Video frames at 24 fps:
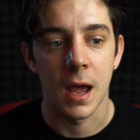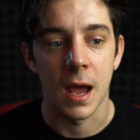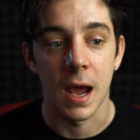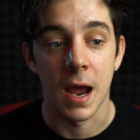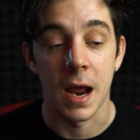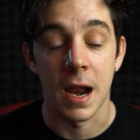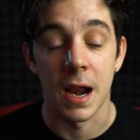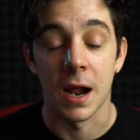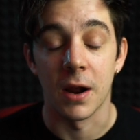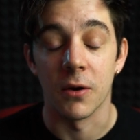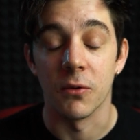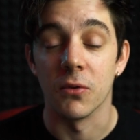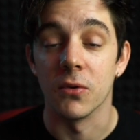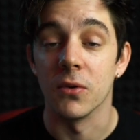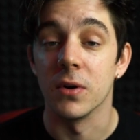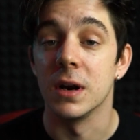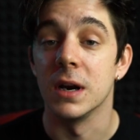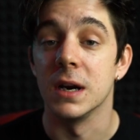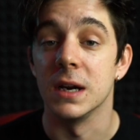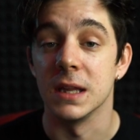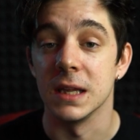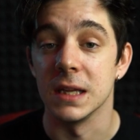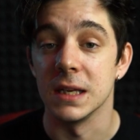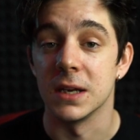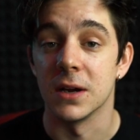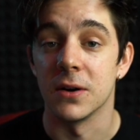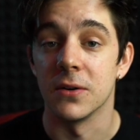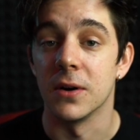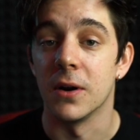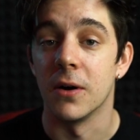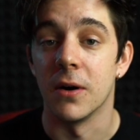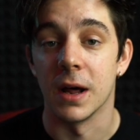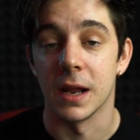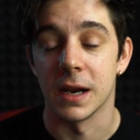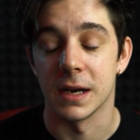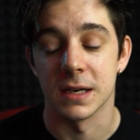And I really don't
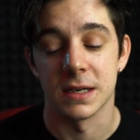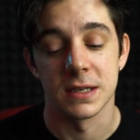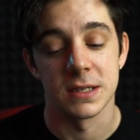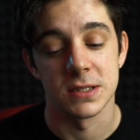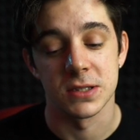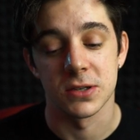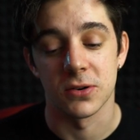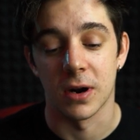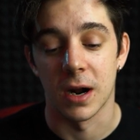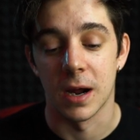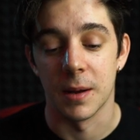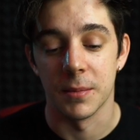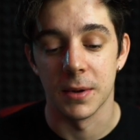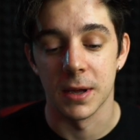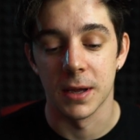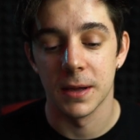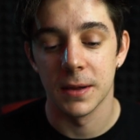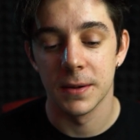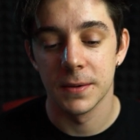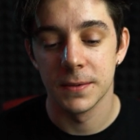know how to describe it.